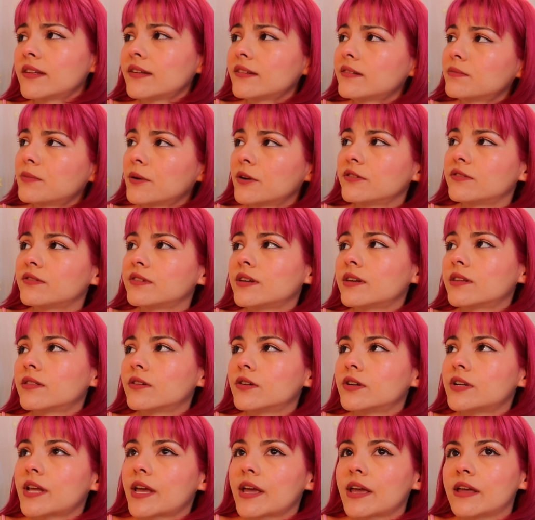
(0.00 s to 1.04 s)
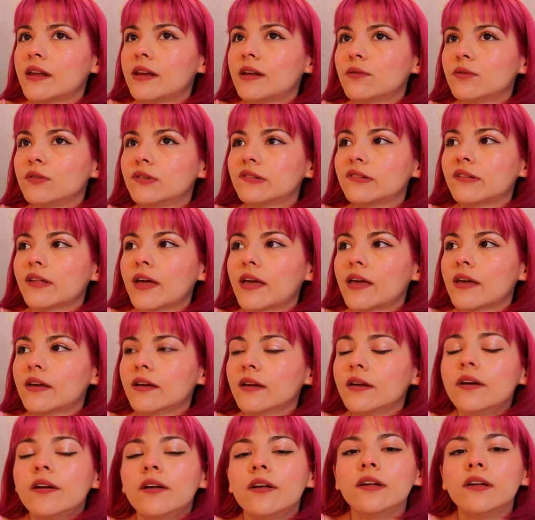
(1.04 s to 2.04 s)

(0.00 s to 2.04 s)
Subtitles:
this post the other day and it was like,